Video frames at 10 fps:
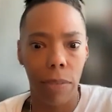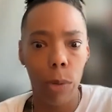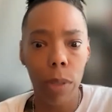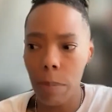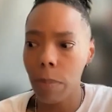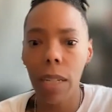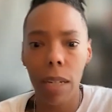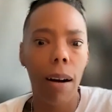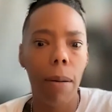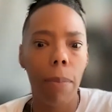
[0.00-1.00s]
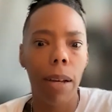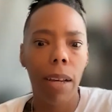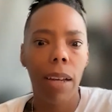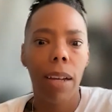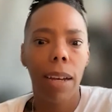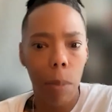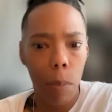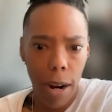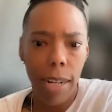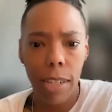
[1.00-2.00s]
You can become an
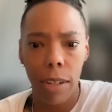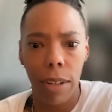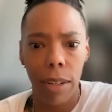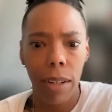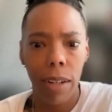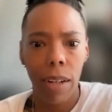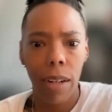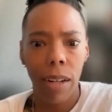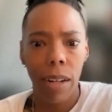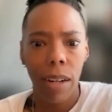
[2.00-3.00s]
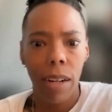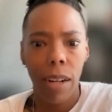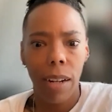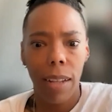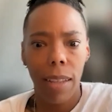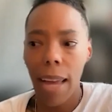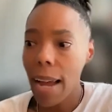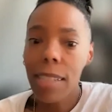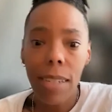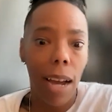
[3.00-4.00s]
oppressor.
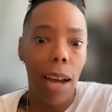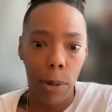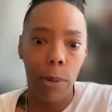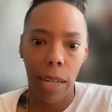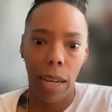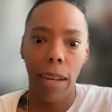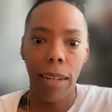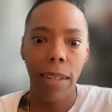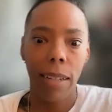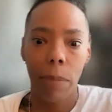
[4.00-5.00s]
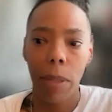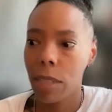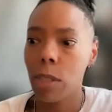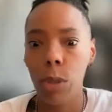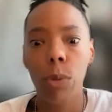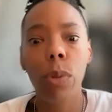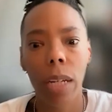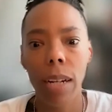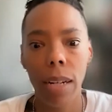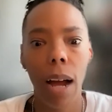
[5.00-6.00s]
That's not okay, because you
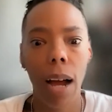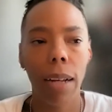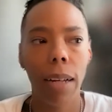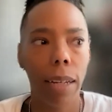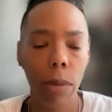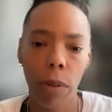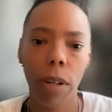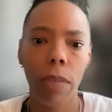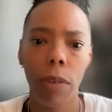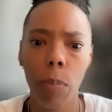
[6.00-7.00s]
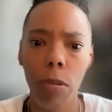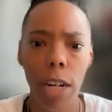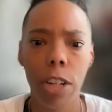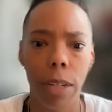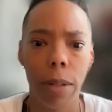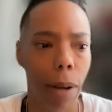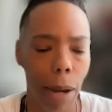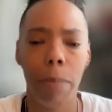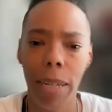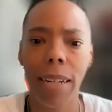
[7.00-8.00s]
cannot get rid of oppression by
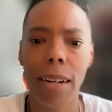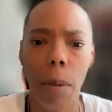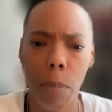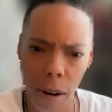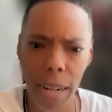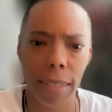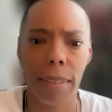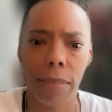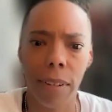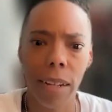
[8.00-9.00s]
being oppressive.